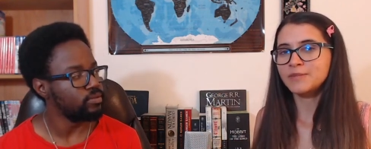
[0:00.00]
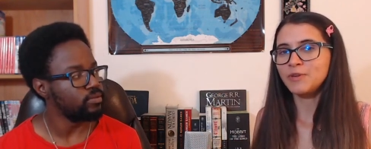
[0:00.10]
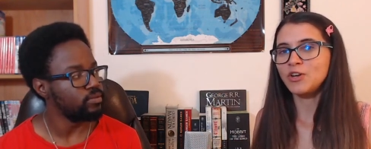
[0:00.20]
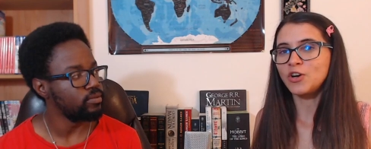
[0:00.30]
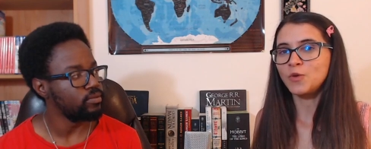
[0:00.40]

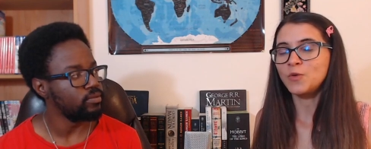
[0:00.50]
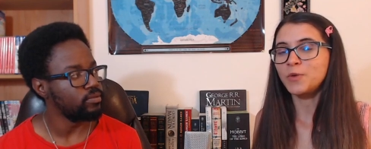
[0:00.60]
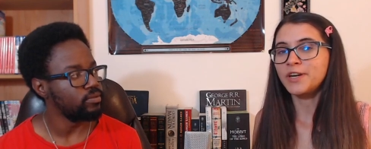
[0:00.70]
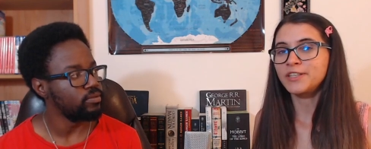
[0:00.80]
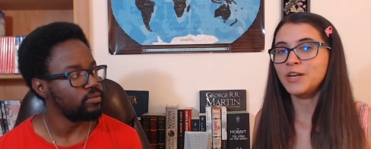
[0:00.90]
Speaker 1: below
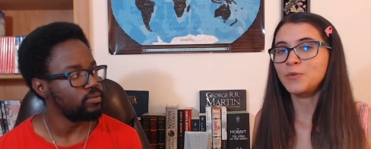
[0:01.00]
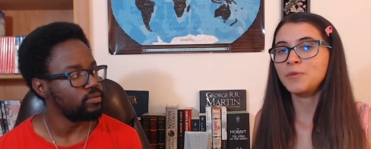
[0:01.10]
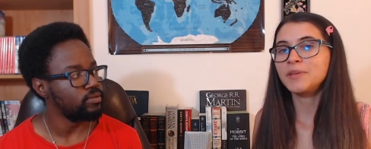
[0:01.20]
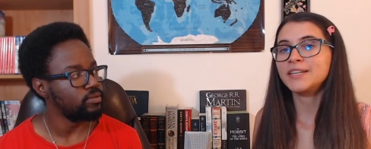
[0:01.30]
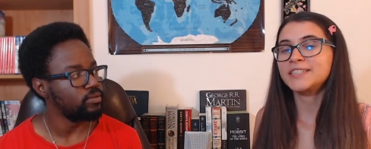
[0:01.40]
where there will
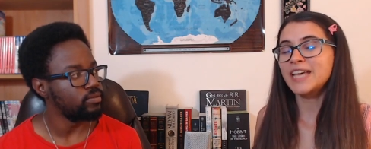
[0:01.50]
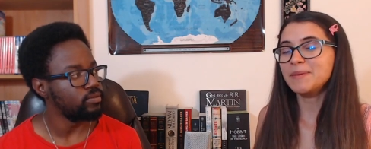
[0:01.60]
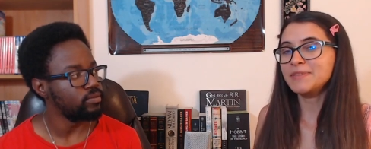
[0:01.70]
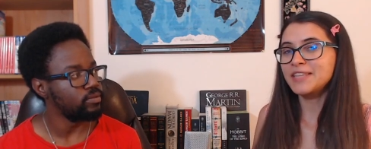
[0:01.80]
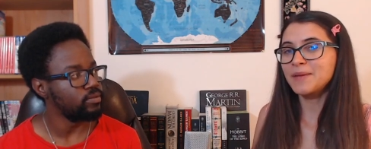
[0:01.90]
be a
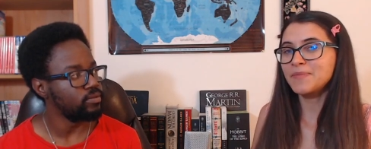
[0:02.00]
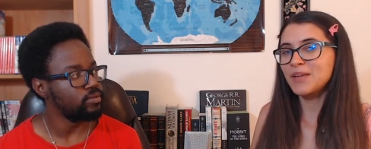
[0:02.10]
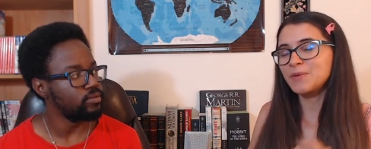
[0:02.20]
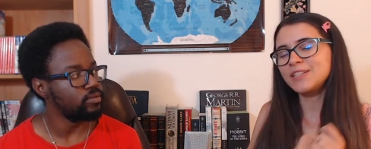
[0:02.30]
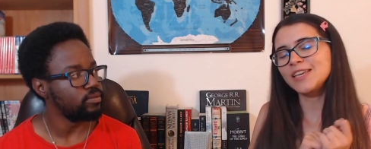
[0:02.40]
timestamp
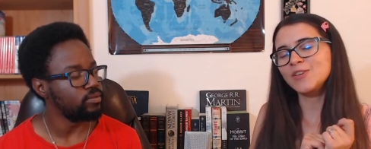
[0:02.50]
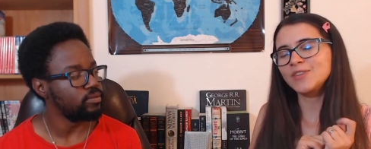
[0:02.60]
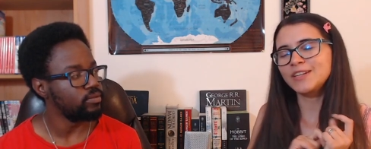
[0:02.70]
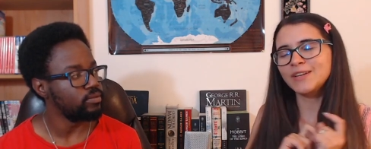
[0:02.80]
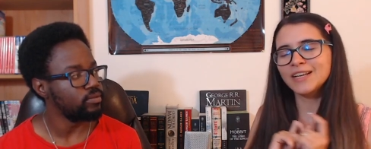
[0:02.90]
that will take
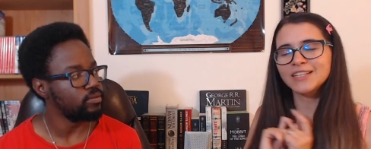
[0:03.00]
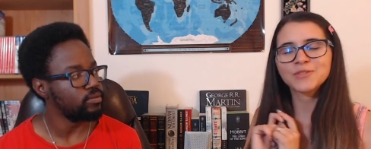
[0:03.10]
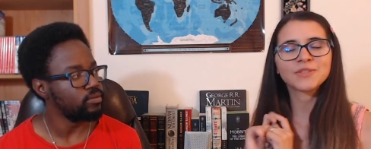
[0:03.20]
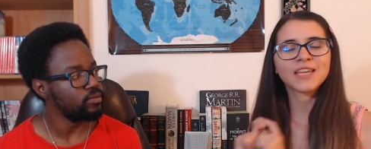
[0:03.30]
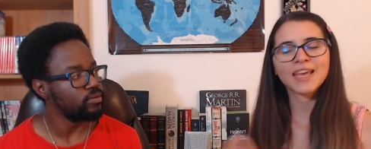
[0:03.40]
you directly
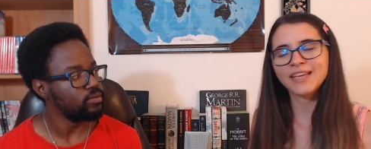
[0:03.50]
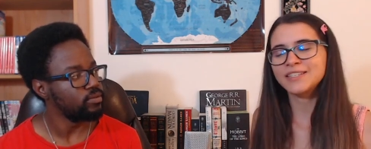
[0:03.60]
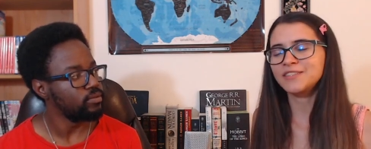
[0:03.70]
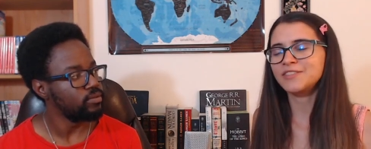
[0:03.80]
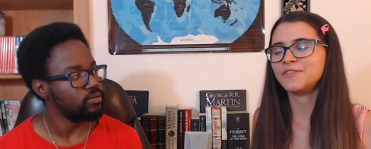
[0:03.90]
to the
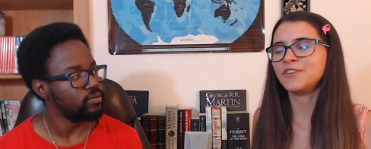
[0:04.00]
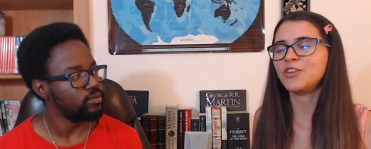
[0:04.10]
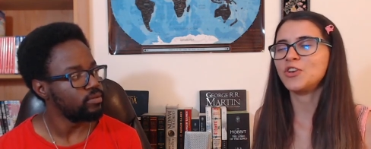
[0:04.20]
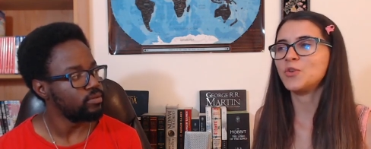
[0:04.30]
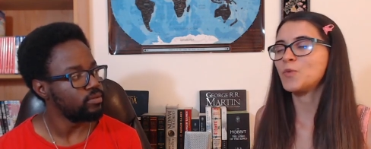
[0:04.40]
end of the
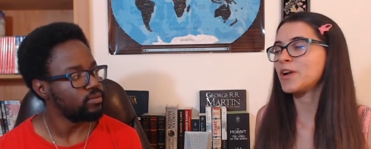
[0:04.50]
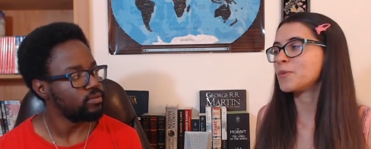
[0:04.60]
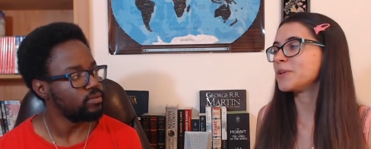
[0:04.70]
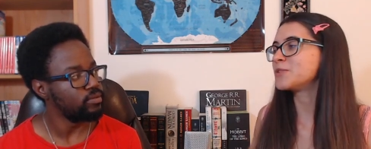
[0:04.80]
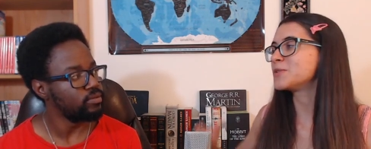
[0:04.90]
video where
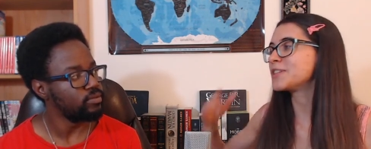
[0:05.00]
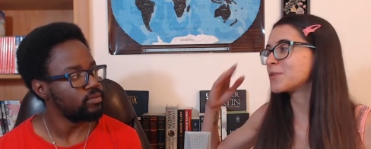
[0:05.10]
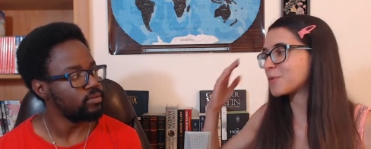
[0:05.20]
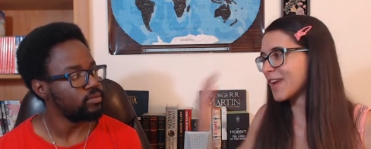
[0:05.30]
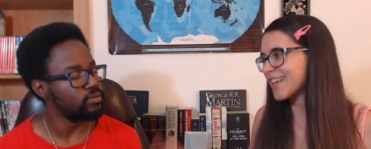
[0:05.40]
we do the
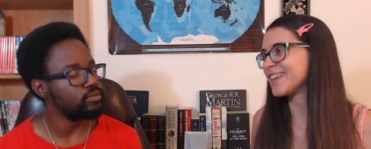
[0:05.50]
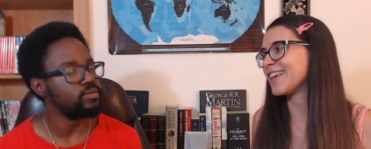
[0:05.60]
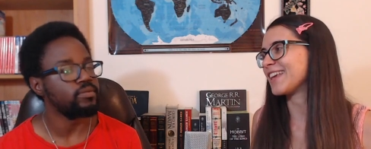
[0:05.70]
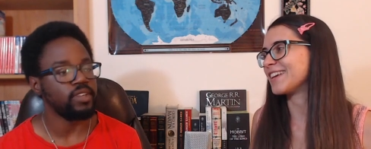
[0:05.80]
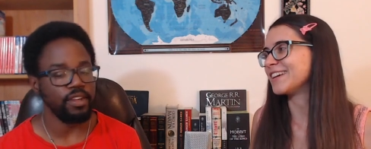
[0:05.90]

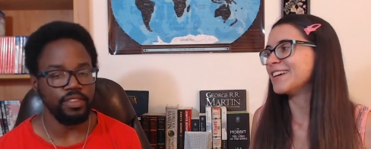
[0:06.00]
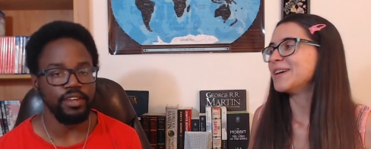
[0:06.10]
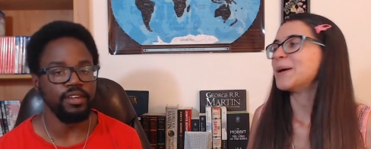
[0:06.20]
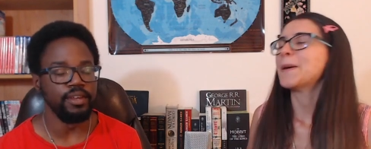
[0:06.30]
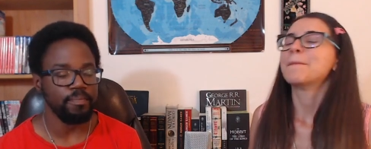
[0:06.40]
ranking.
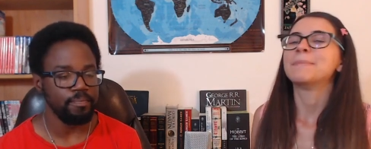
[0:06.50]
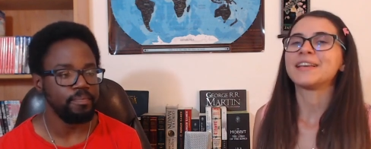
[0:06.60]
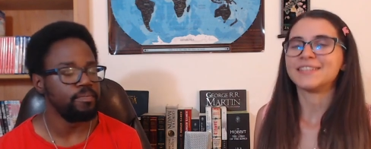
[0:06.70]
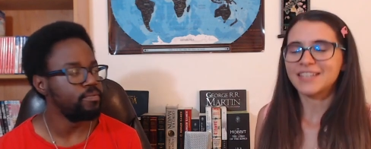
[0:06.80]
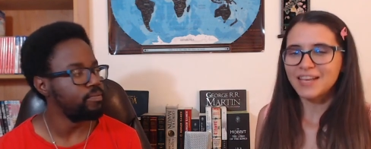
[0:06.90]
Speaker 2: Indeed.
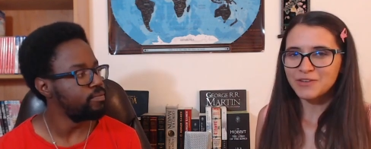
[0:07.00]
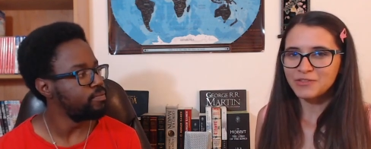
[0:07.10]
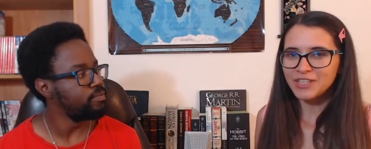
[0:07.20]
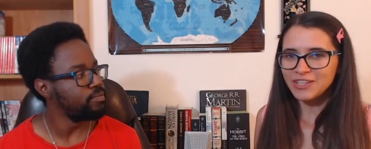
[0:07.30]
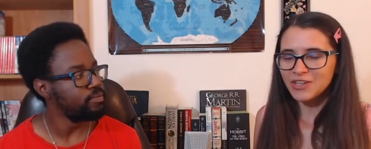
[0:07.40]
Speaker 1: Because
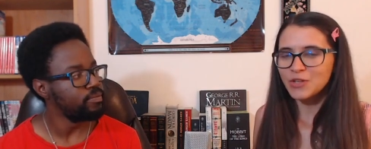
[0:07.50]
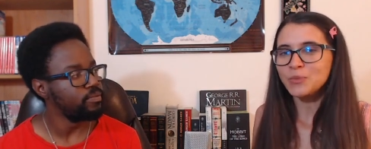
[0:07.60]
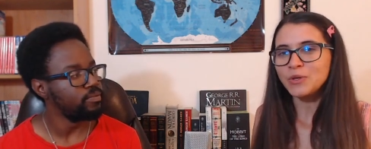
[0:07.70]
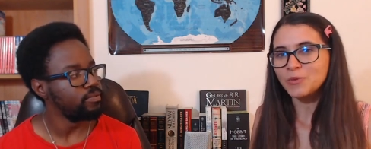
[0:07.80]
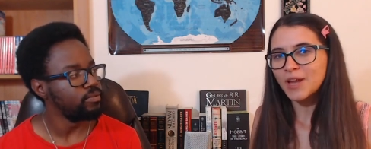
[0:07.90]
every year
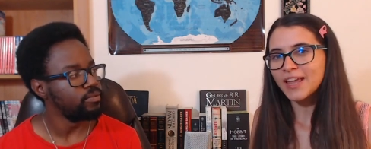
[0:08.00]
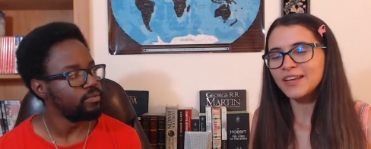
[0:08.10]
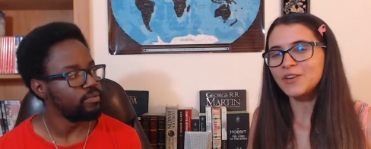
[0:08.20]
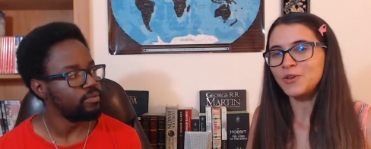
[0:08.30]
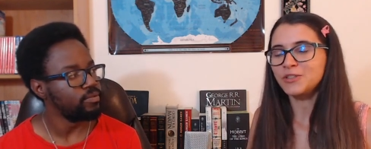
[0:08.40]
we
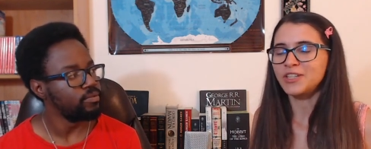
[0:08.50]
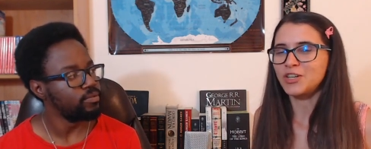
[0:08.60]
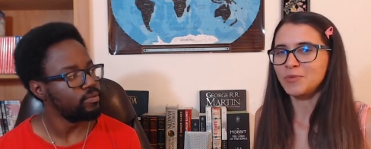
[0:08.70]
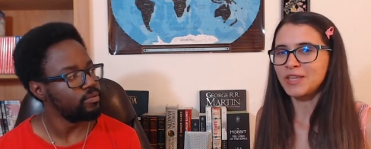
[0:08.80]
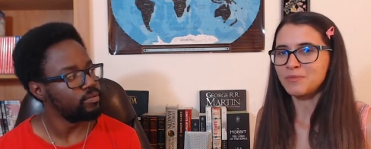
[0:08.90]
rank all the
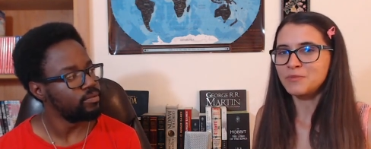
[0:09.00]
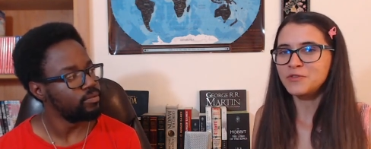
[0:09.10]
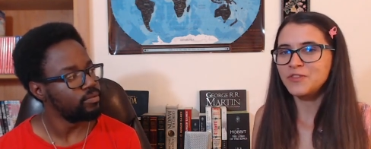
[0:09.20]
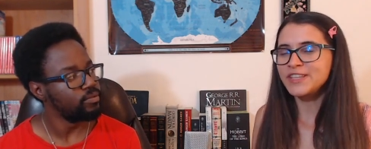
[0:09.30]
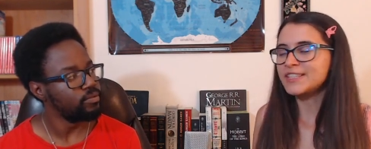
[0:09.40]
nominated
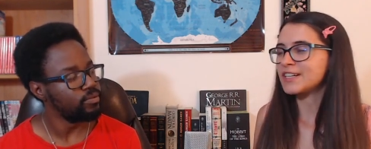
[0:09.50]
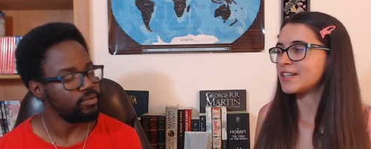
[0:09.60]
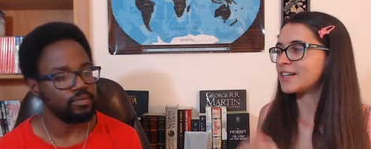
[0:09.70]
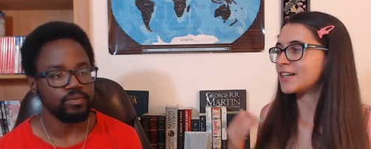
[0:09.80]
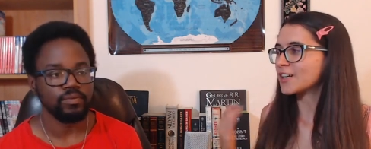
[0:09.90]
movies
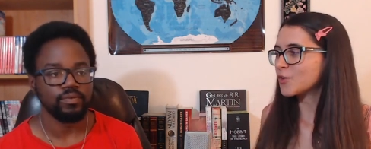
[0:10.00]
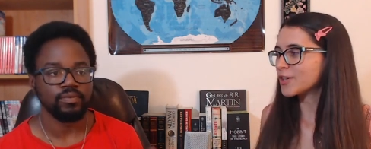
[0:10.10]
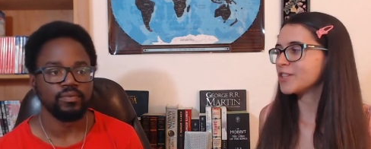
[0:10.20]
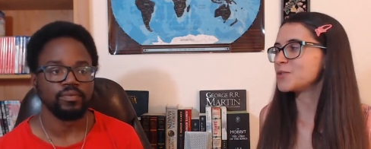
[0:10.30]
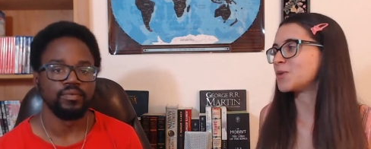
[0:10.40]

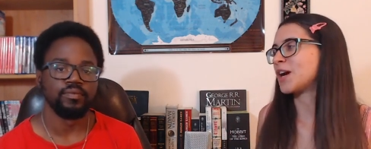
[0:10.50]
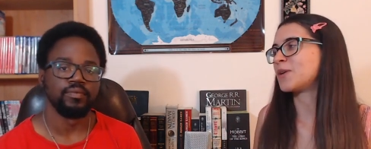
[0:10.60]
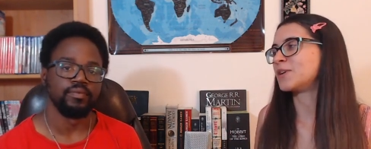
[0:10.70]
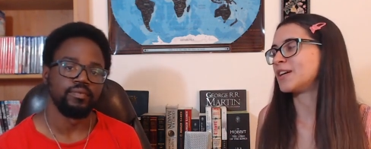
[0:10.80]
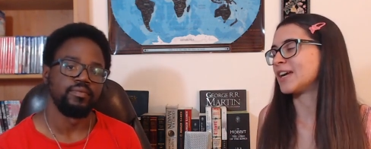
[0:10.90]
according to
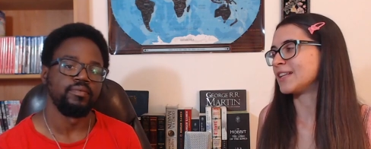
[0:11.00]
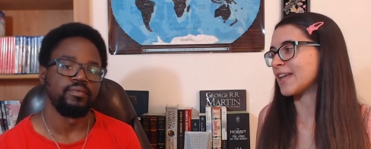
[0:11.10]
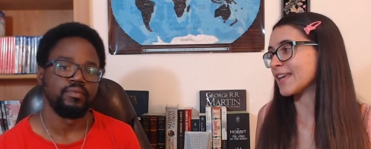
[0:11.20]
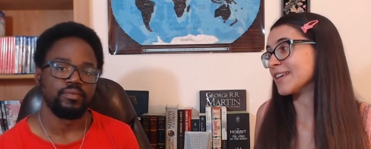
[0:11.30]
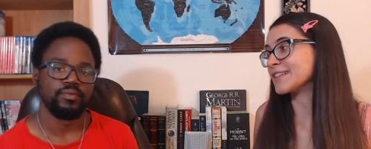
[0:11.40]
our
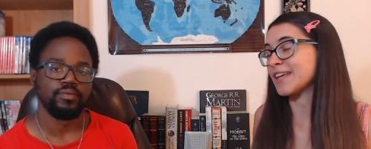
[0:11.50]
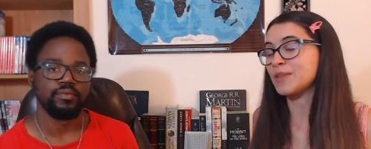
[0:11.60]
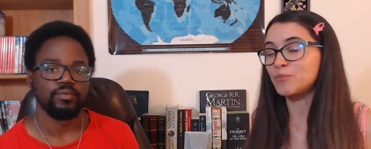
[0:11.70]
likings and